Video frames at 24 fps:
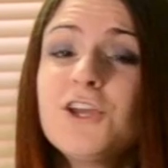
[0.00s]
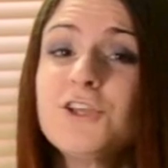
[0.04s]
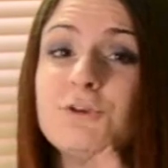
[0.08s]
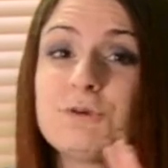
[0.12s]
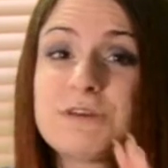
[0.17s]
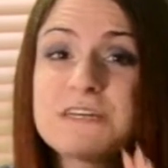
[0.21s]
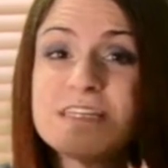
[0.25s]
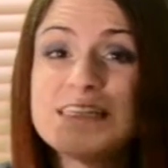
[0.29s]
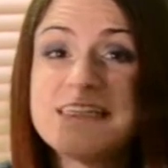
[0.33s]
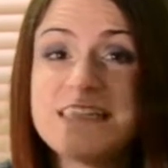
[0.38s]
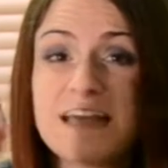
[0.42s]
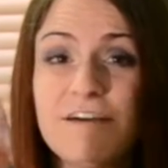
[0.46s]
You
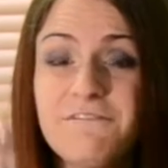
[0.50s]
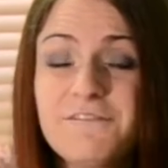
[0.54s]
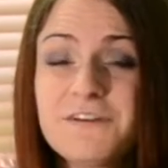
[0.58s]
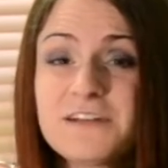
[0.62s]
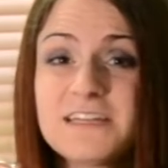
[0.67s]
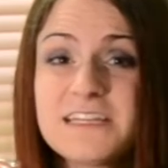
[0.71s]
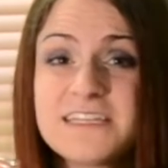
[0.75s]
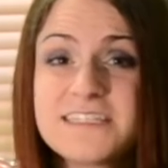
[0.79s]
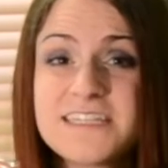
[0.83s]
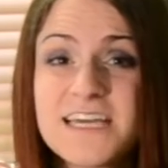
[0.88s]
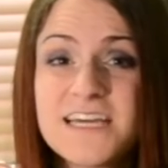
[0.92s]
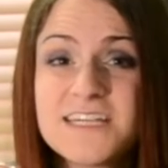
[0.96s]
can
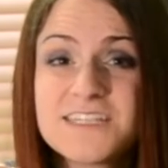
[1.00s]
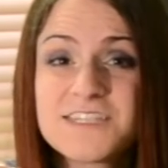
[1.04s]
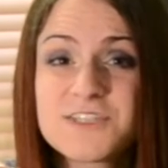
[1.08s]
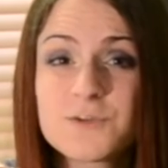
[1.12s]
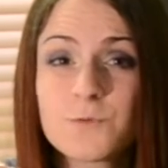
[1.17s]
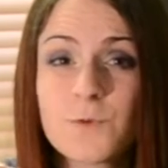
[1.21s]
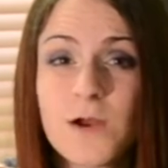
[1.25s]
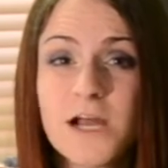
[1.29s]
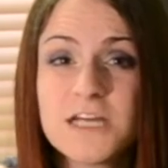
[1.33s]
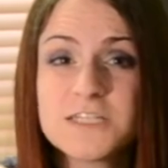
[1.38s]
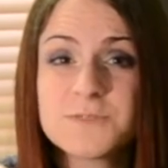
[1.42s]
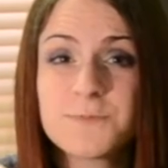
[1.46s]
definitely taste the
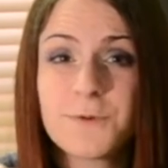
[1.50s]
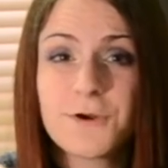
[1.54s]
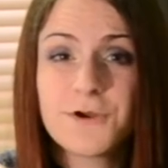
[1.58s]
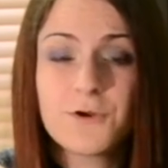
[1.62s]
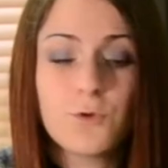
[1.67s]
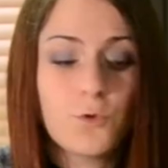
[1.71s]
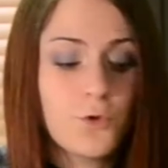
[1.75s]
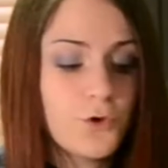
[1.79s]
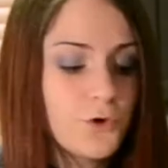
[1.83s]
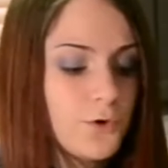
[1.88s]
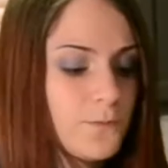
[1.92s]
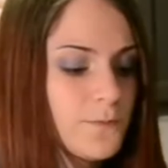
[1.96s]
raspberry
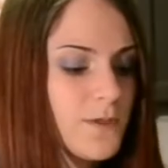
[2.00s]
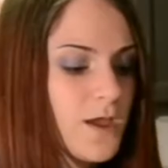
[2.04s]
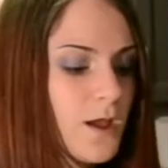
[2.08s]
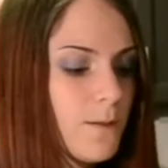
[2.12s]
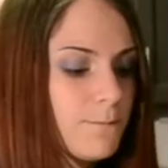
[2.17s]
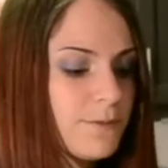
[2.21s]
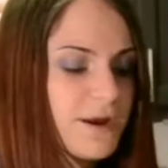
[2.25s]
oil,